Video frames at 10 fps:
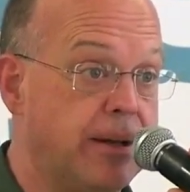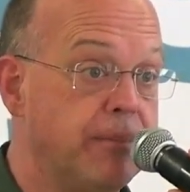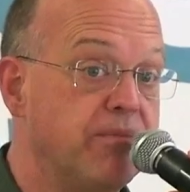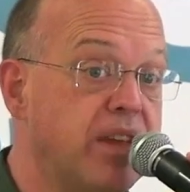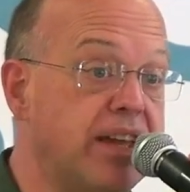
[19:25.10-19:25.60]

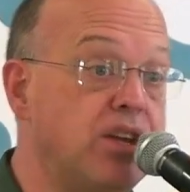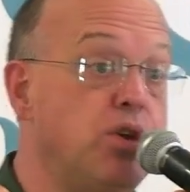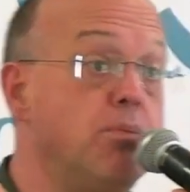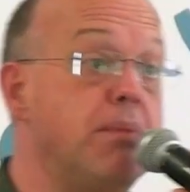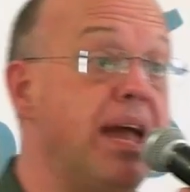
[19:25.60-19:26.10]
Like, you
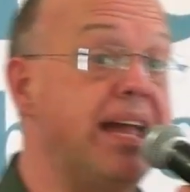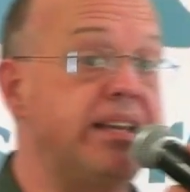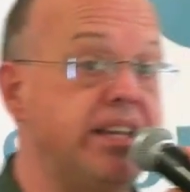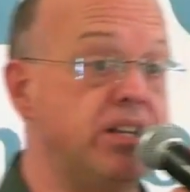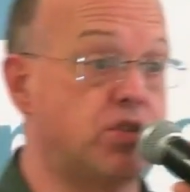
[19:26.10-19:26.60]
may
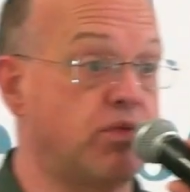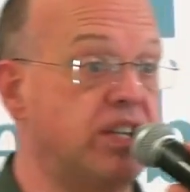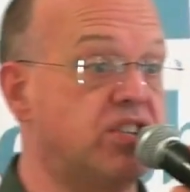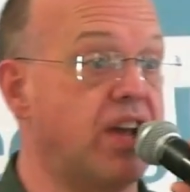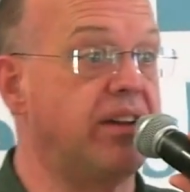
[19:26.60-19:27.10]
need to
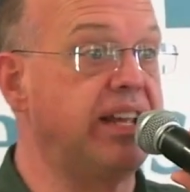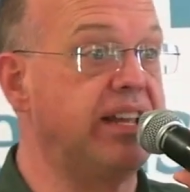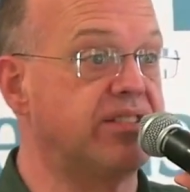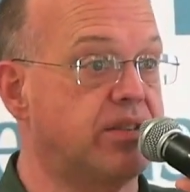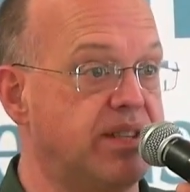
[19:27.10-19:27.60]
reach out and get
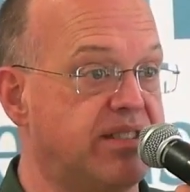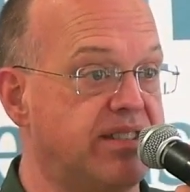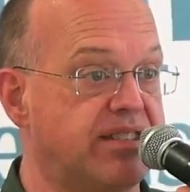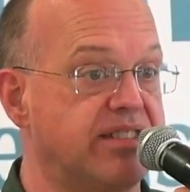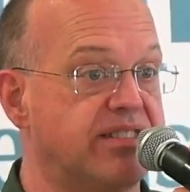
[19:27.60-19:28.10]
some
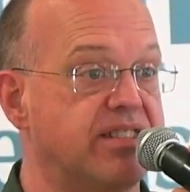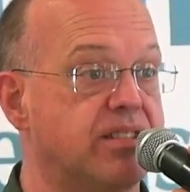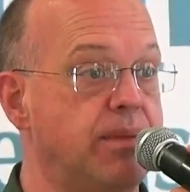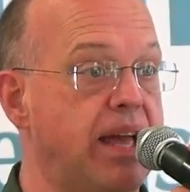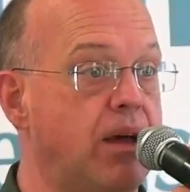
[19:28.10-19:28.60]
assistance and
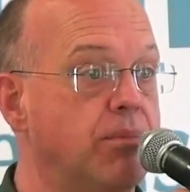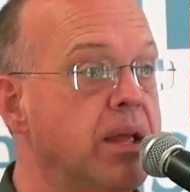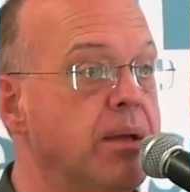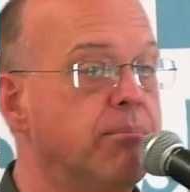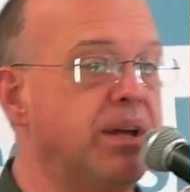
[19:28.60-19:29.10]
some help.
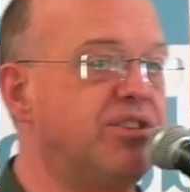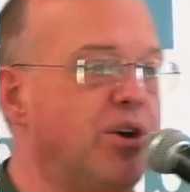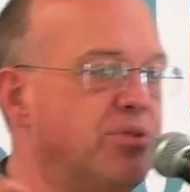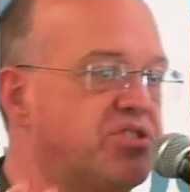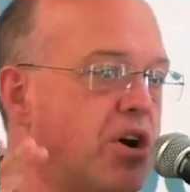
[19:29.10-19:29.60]
But
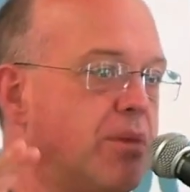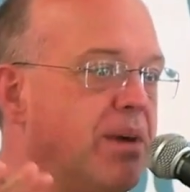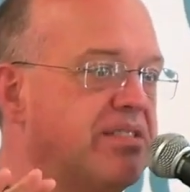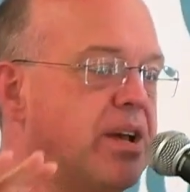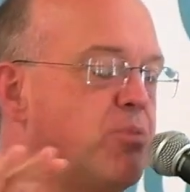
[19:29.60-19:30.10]
don't start by
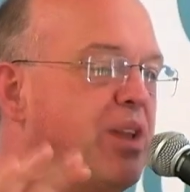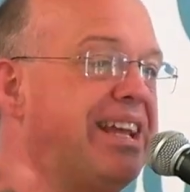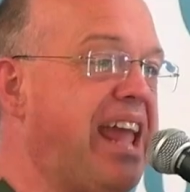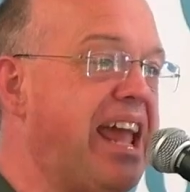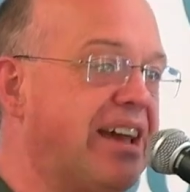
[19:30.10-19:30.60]
saying, well, I
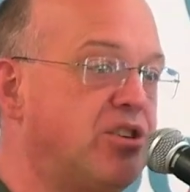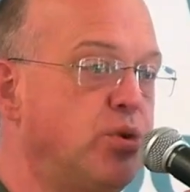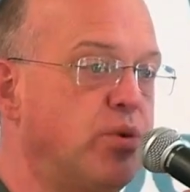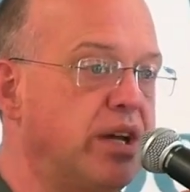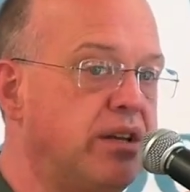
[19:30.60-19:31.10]
can't do
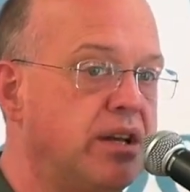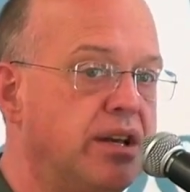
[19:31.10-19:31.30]
it.